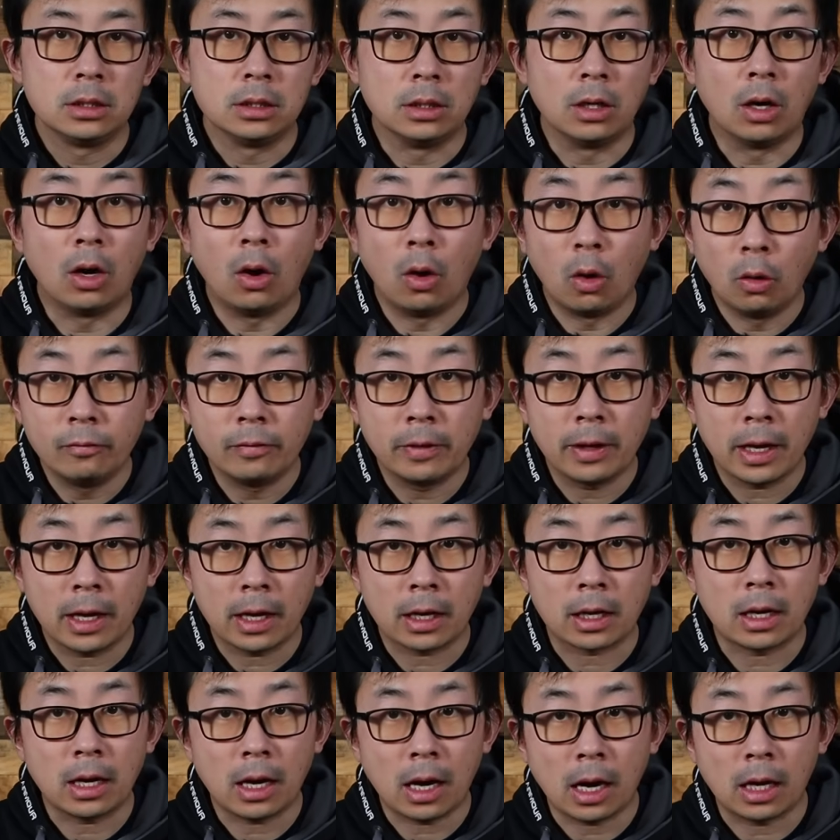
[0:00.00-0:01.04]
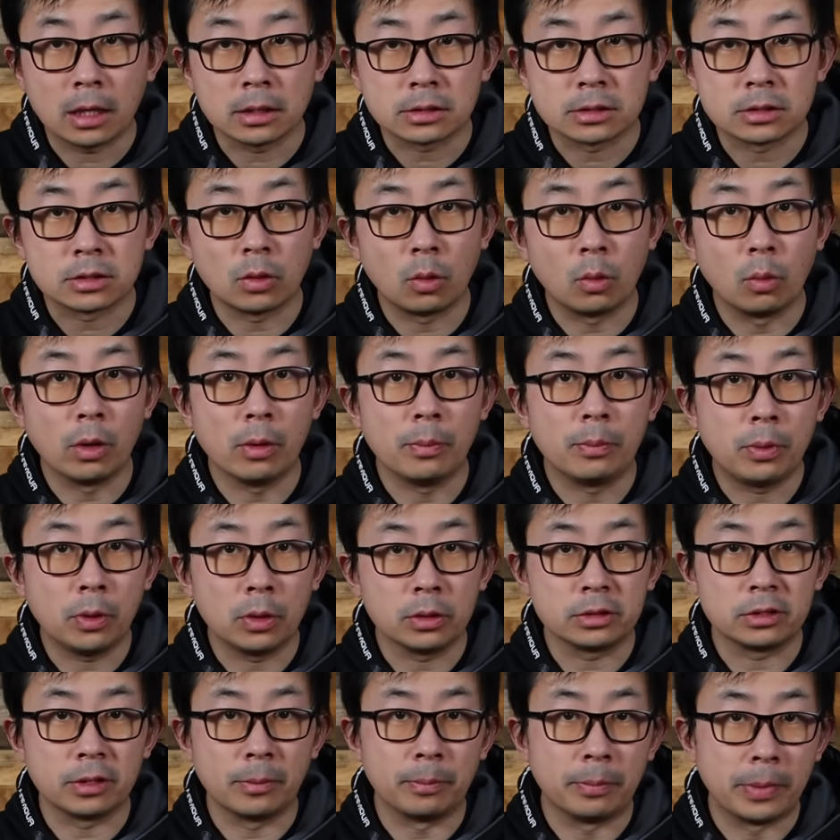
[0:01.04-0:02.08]
Now, overhead cast will
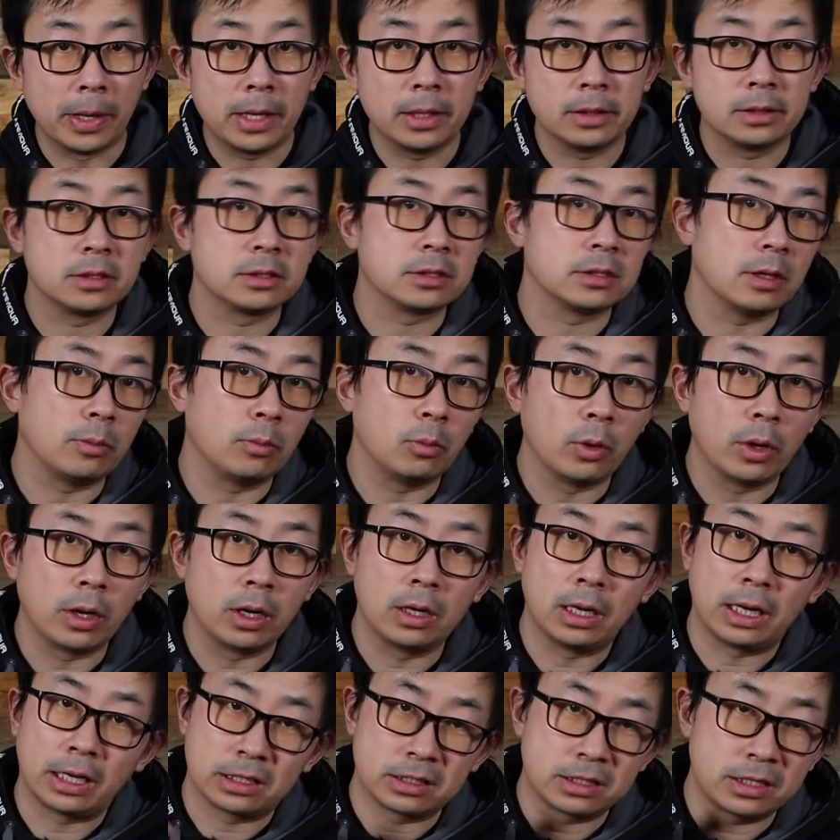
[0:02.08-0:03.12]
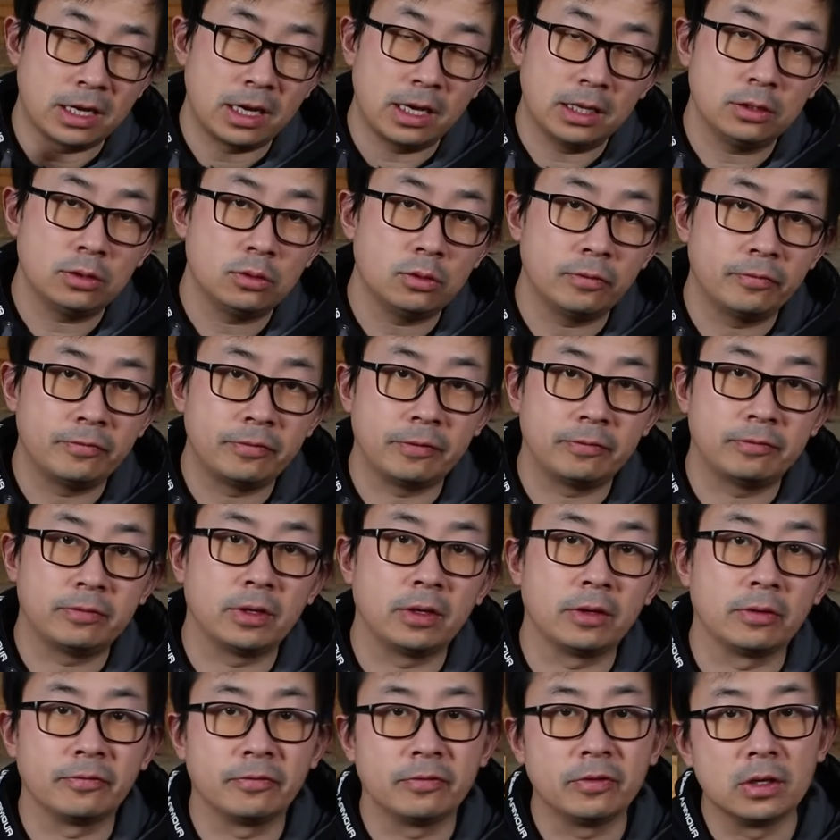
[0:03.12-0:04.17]
put the bait somewhere like 10 to
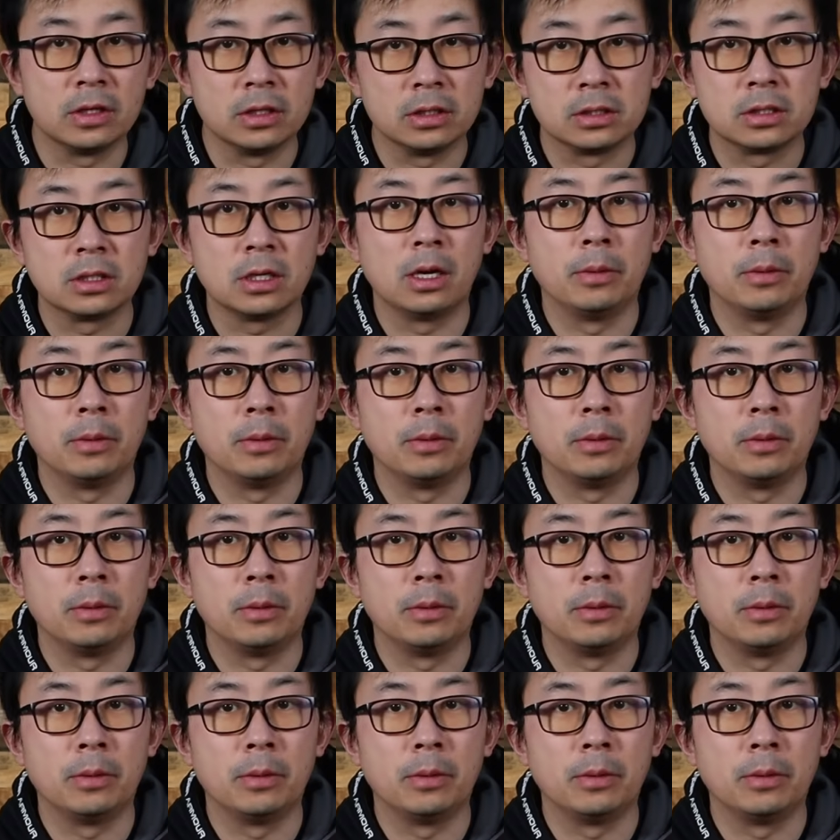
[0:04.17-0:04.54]
15 feet